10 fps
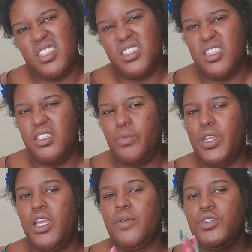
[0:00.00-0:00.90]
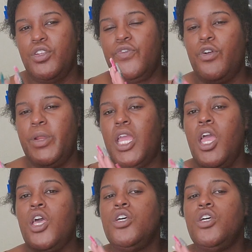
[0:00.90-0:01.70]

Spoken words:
the system when it comes to uniformity.